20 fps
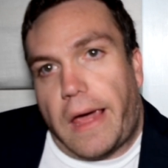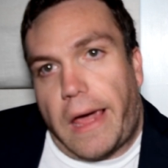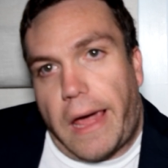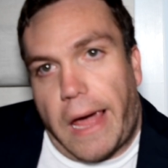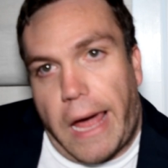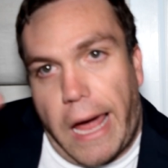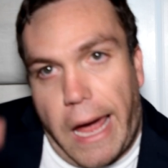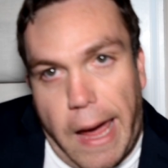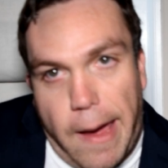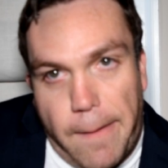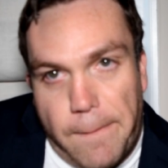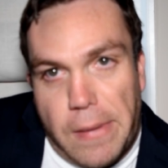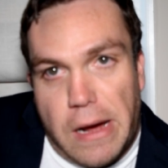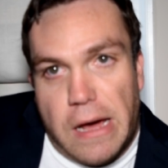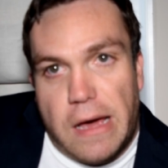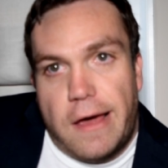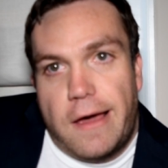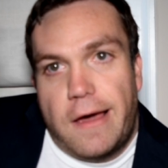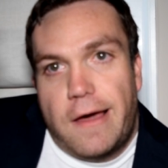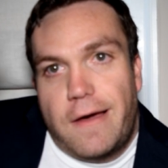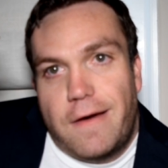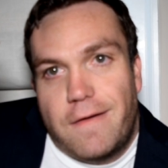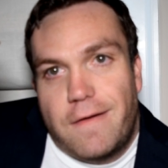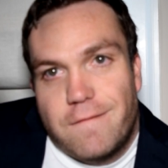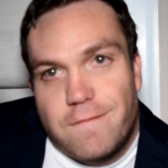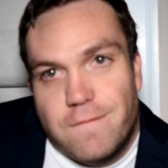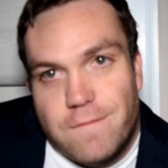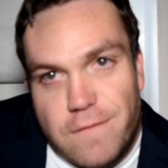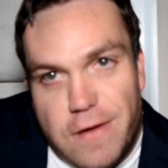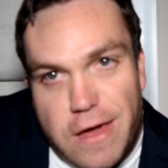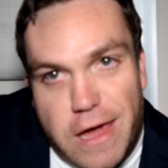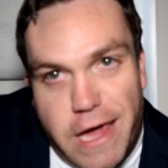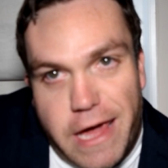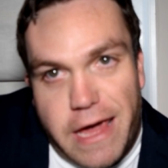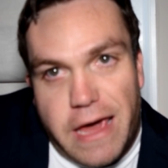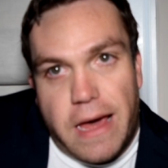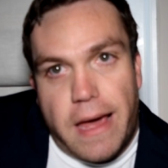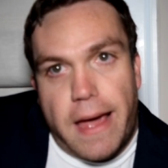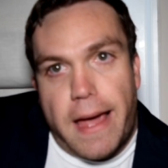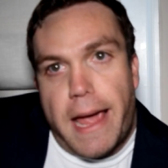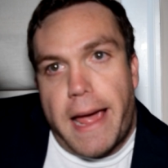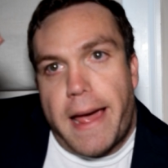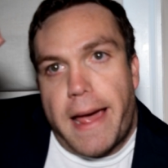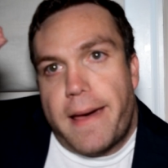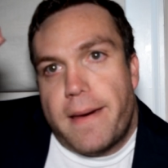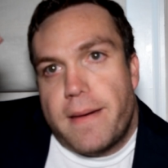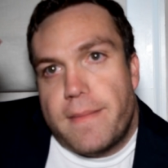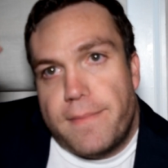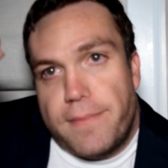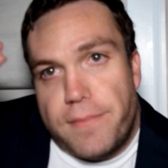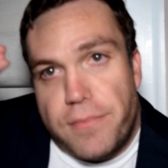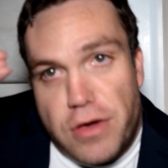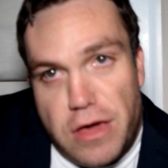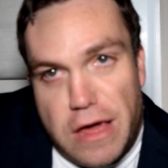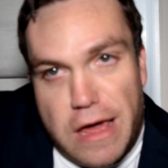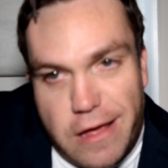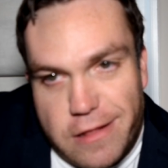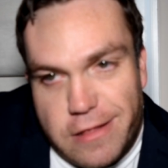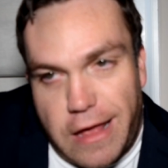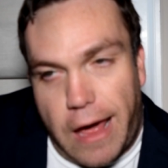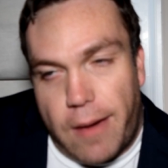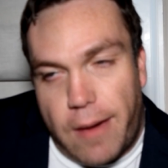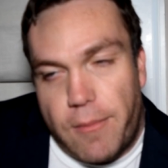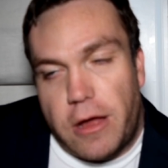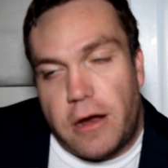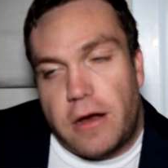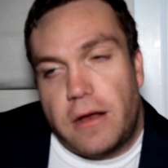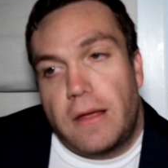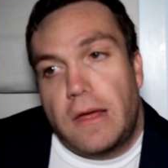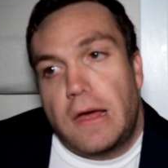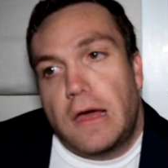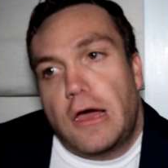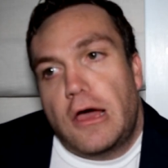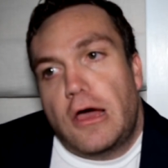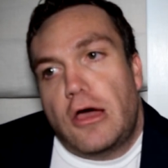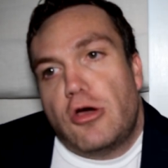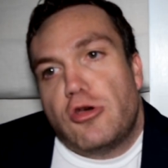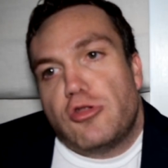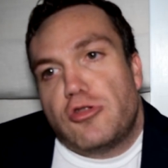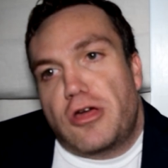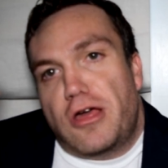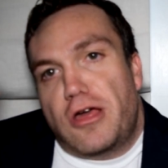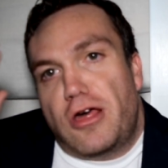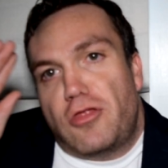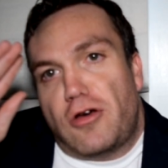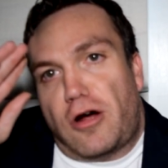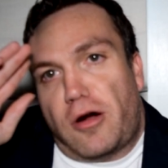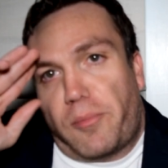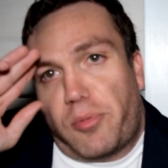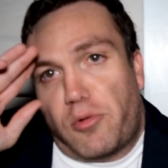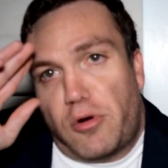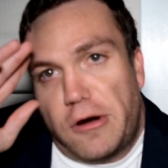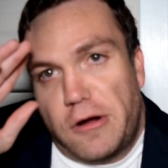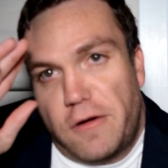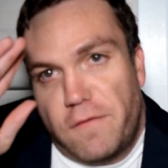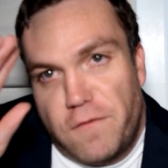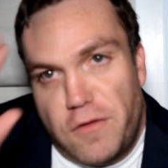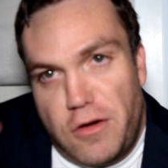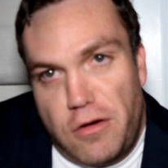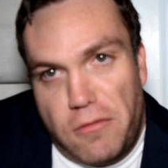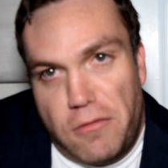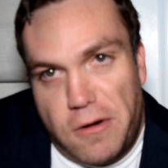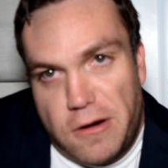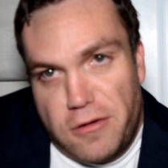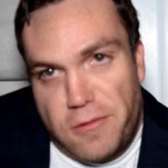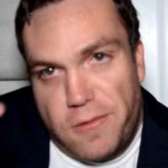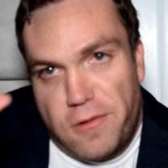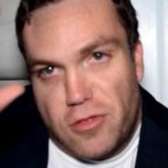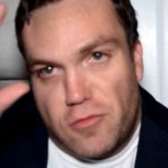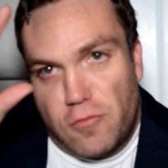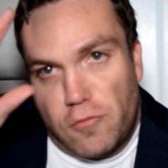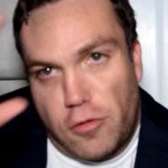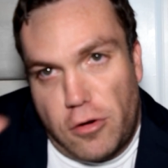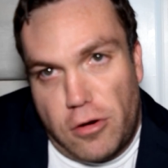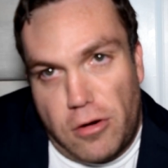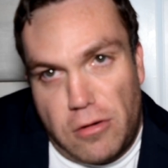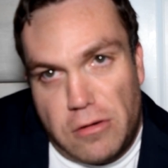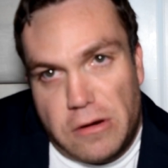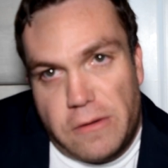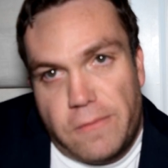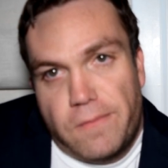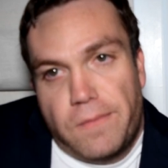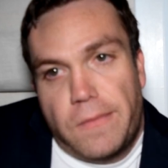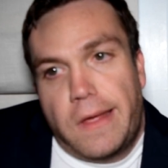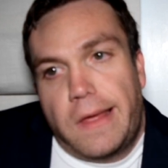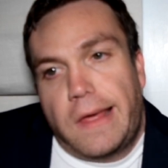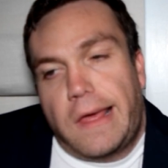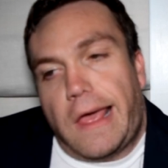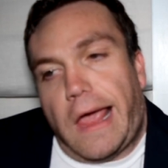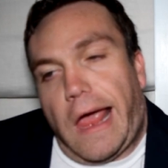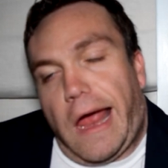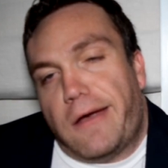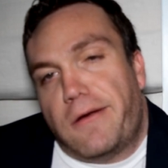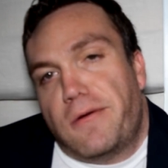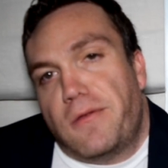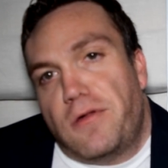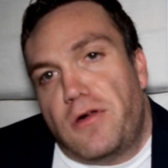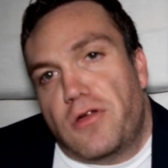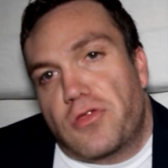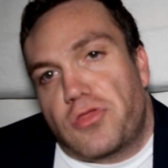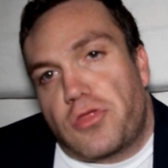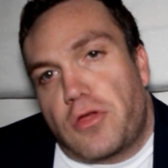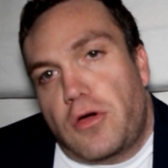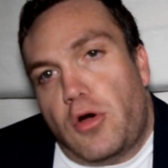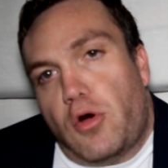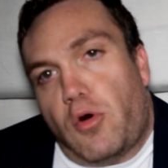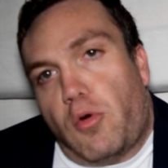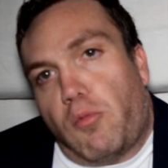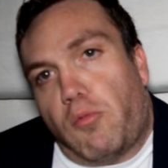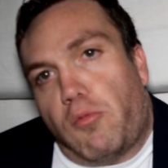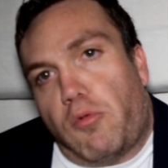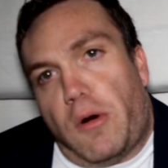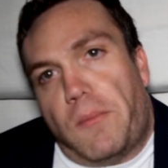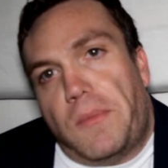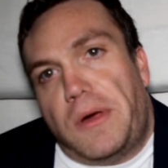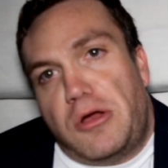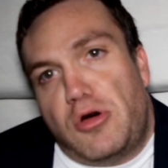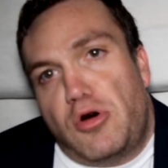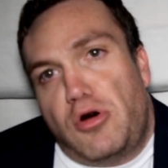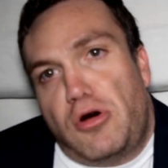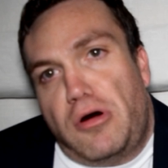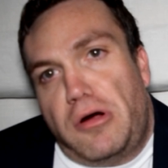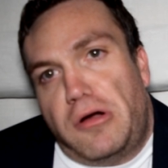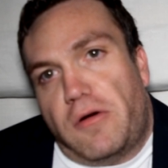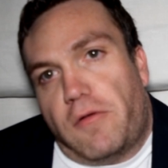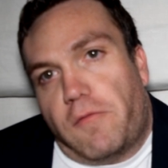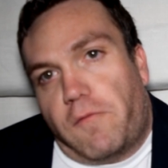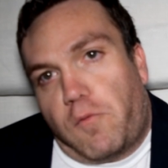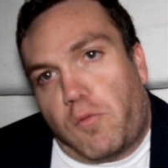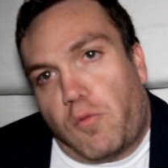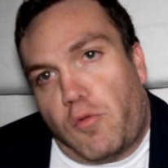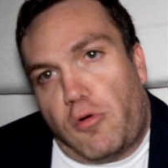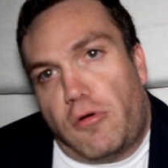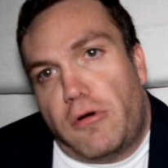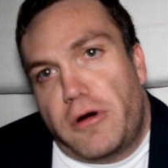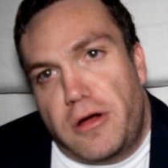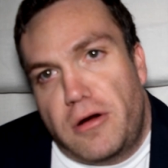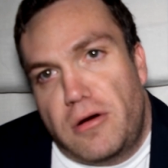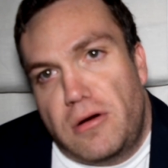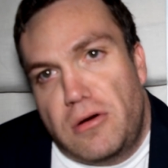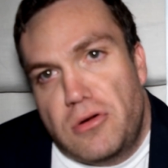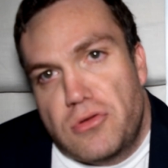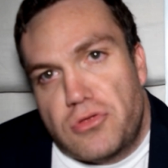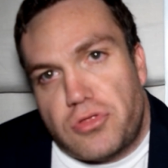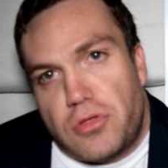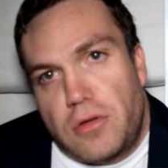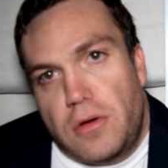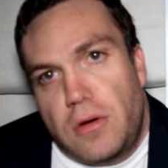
MVP, damn it. She is our point of view into this world, into this womanhood of warriors